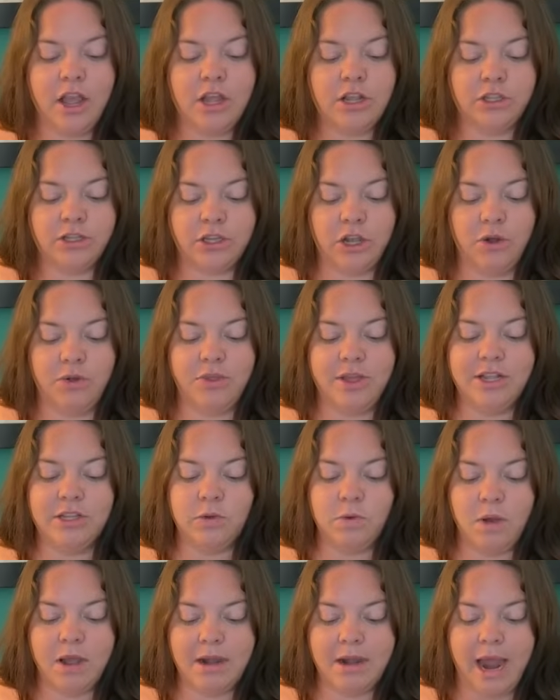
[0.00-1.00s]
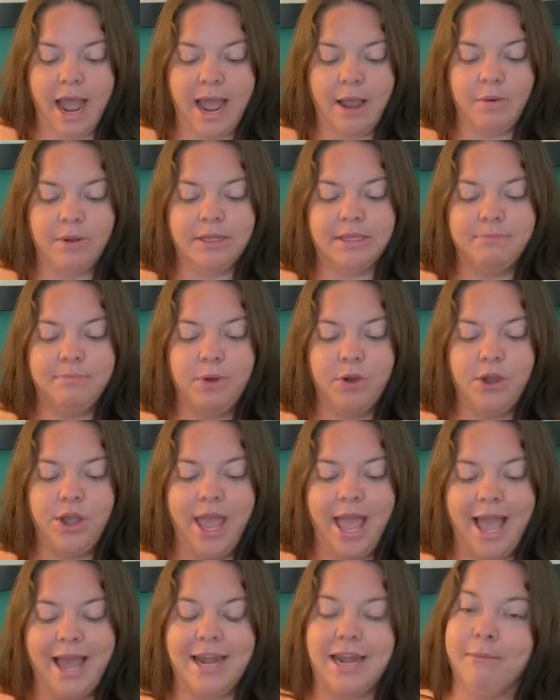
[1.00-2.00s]
So this one I would put
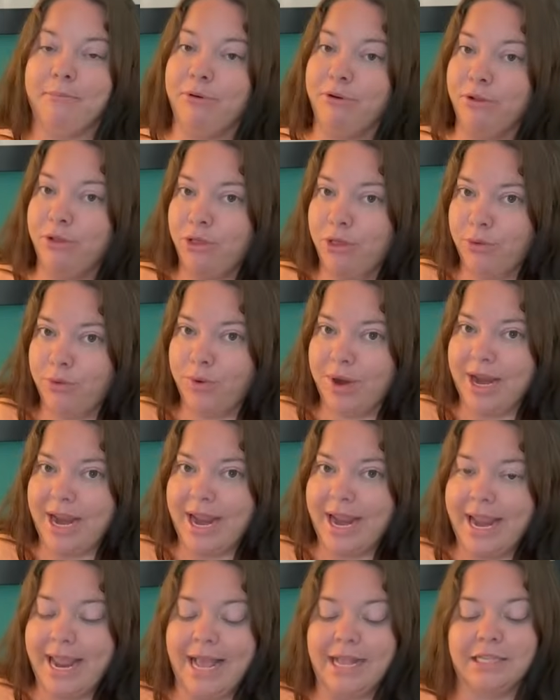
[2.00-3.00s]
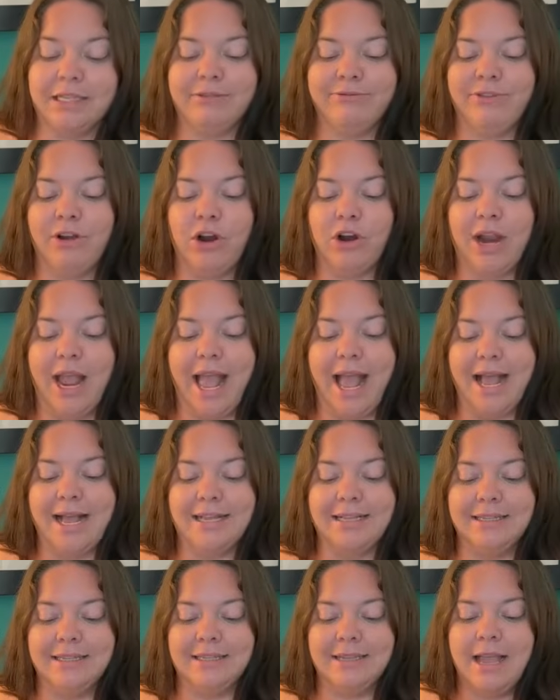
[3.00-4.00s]
at number 3 as far
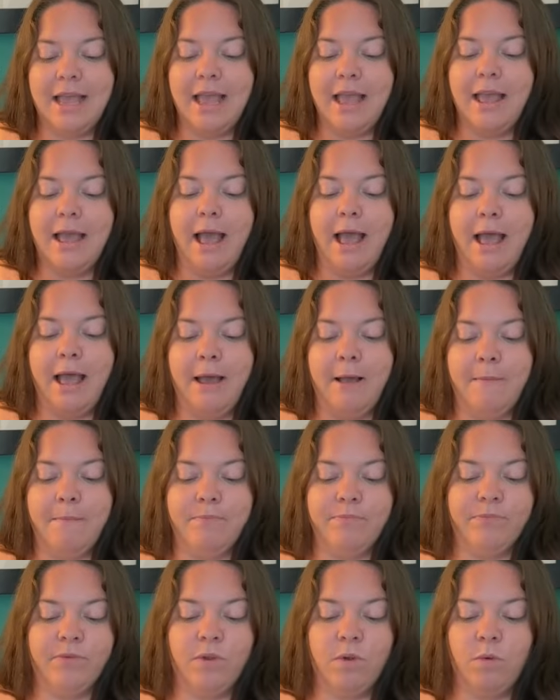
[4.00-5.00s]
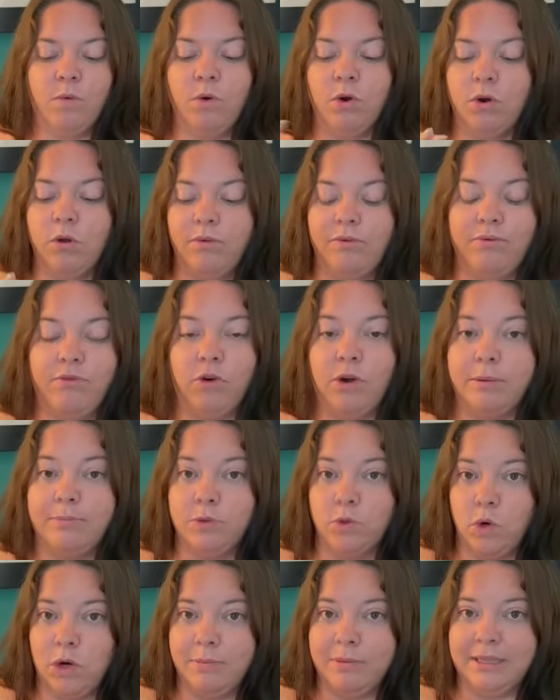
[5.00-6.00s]
as work for
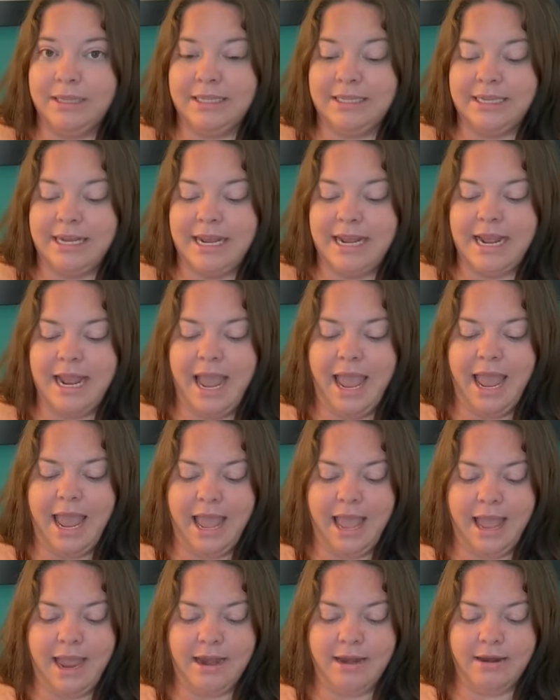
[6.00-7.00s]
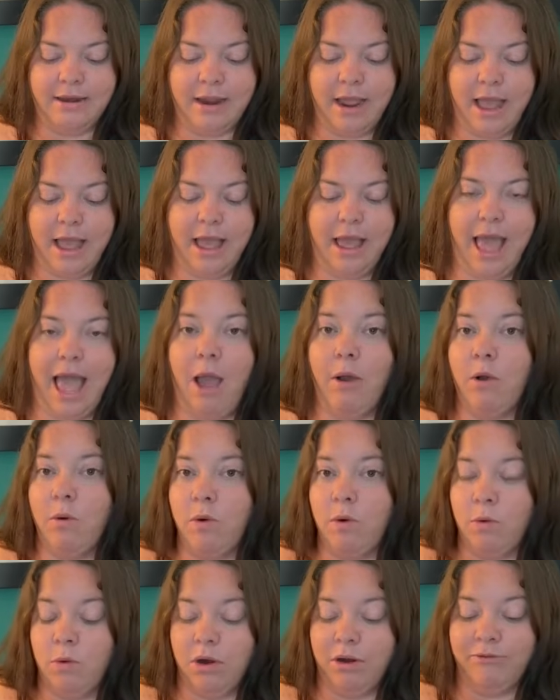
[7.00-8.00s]
absorbency and how it
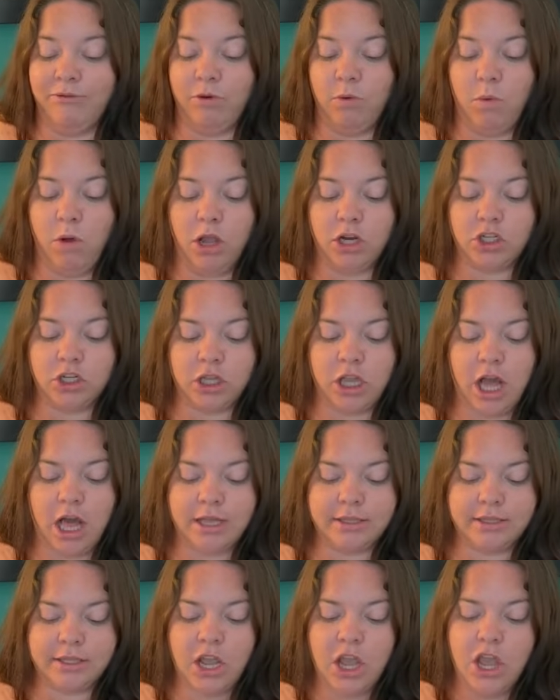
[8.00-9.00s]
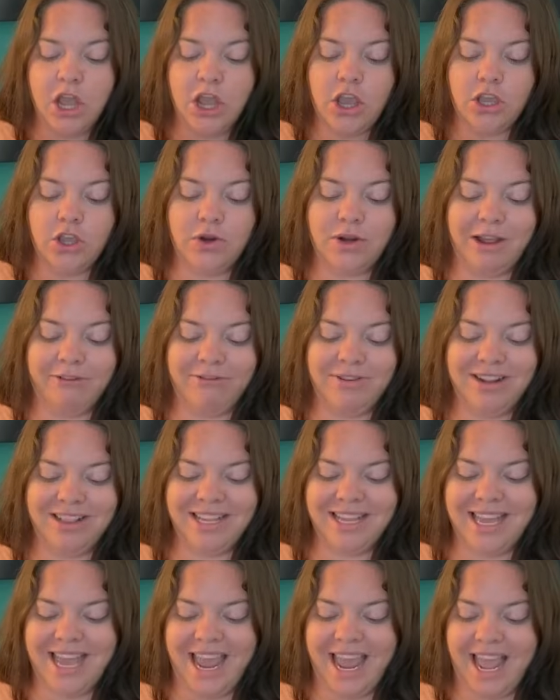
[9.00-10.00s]
would work for washcloths. You definitely
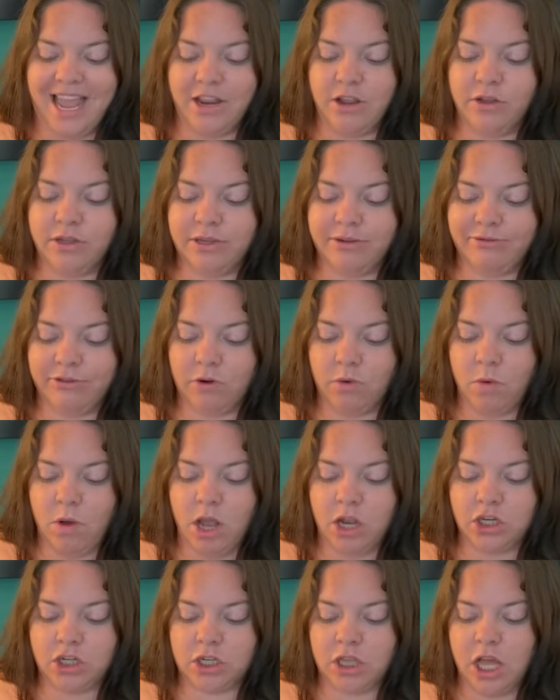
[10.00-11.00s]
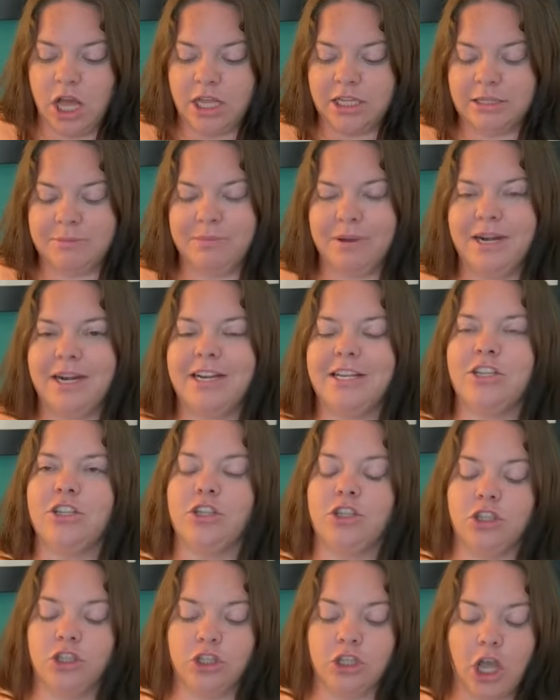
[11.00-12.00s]
can use it for washcloths, but it is
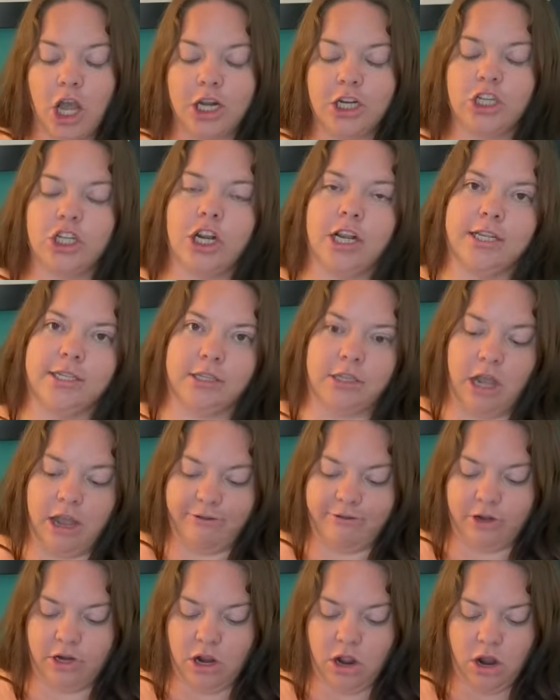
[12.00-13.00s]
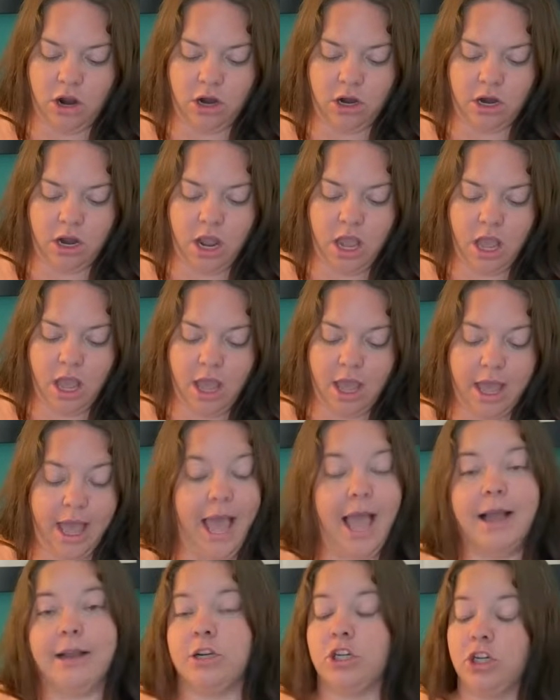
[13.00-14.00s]
such a soft yarn.
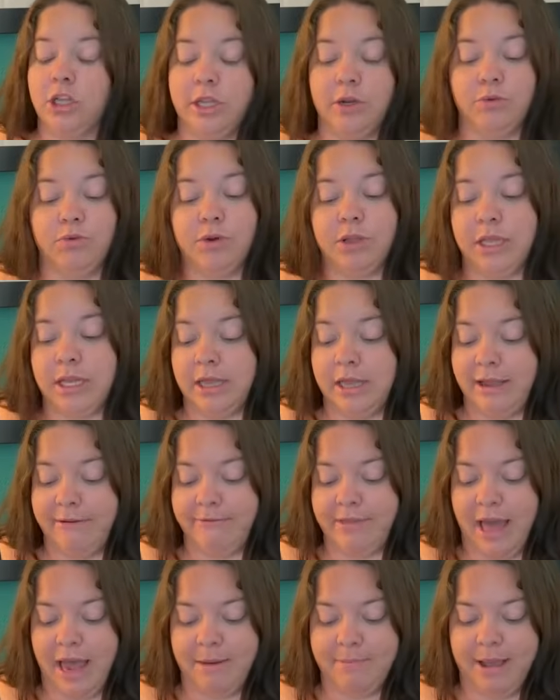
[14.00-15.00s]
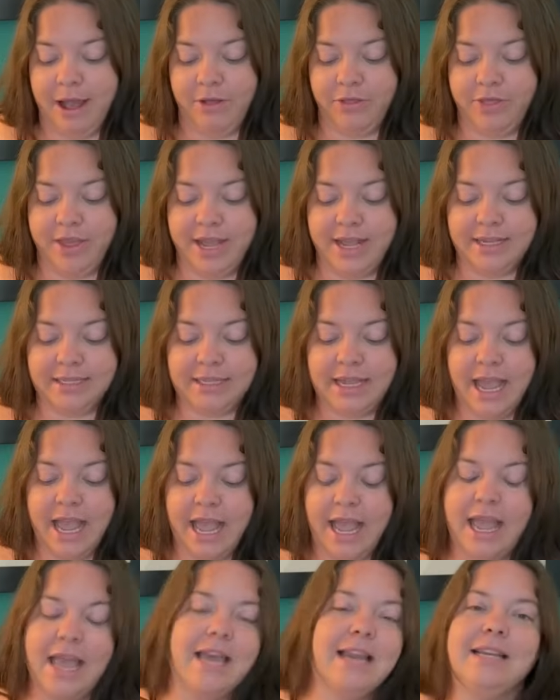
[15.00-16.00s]
I actually really love that about this.
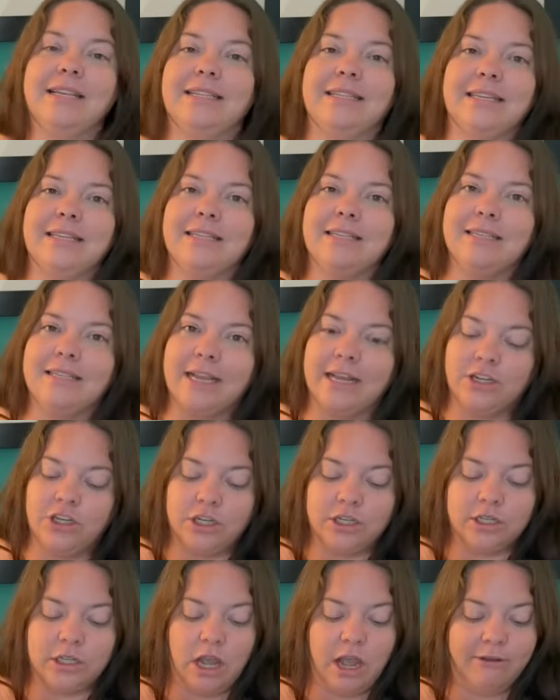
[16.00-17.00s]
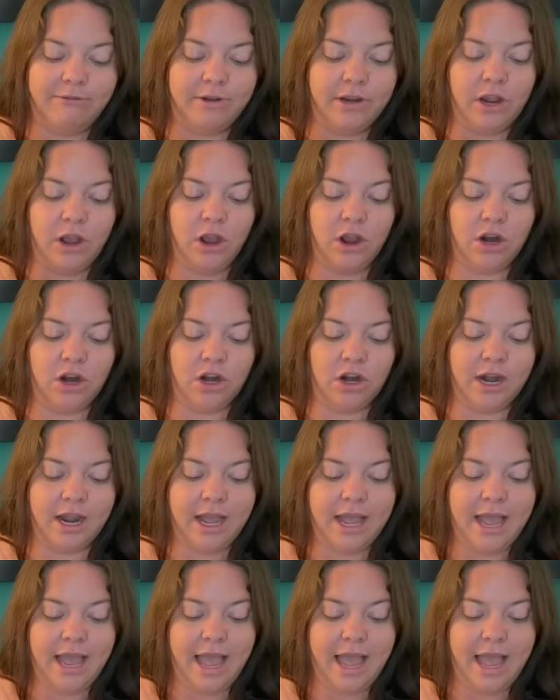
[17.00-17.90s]
It is such a soft yarn.